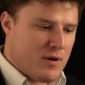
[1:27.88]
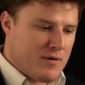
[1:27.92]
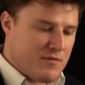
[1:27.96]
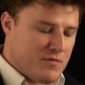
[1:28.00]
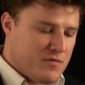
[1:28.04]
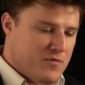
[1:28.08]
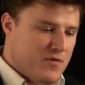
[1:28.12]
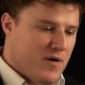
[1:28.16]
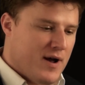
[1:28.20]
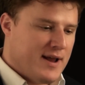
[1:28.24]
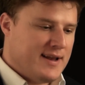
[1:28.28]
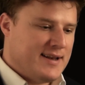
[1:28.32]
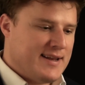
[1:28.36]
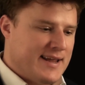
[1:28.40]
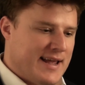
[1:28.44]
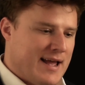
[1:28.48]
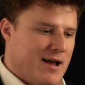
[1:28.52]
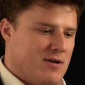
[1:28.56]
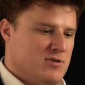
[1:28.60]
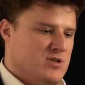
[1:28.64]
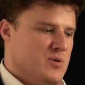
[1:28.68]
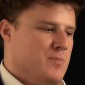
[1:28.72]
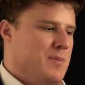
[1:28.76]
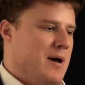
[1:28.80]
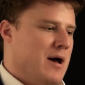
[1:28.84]
finding
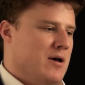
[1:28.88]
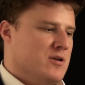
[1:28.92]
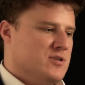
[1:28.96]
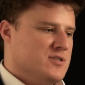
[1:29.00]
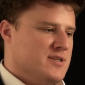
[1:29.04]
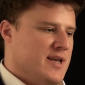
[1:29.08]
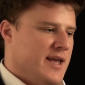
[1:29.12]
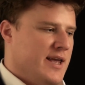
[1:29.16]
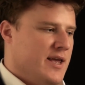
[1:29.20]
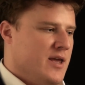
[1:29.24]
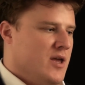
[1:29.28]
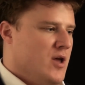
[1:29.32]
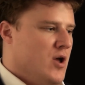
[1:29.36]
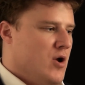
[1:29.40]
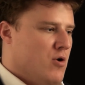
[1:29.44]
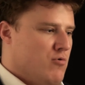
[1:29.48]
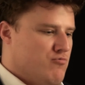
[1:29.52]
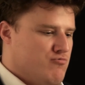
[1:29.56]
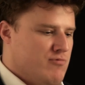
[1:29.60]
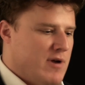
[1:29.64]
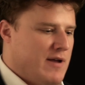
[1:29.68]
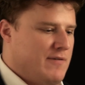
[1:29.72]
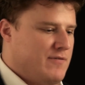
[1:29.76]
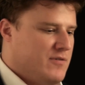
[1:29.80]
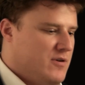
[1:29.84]
out about, say,
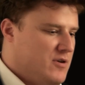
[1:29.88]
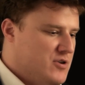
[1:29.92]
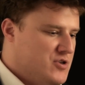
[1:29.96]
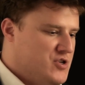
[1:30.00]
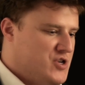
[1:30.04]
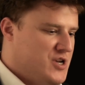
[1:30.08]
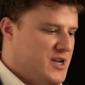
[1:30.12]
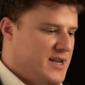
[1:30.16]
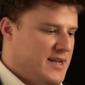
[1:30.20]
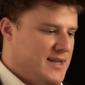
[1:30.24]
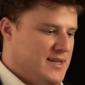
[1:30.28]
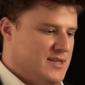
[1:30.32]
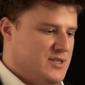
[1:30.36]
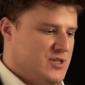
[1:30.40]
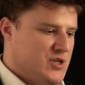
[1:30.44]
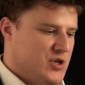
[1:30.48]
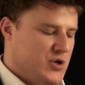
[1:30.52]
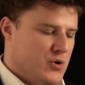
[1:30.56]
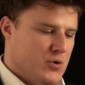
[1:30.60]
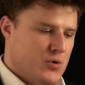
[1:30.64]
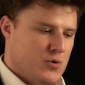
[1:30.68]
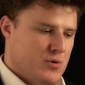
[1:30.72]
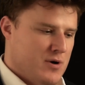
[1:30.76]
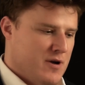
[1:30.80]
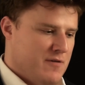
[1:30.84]
refugees
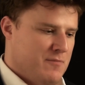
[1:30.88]
who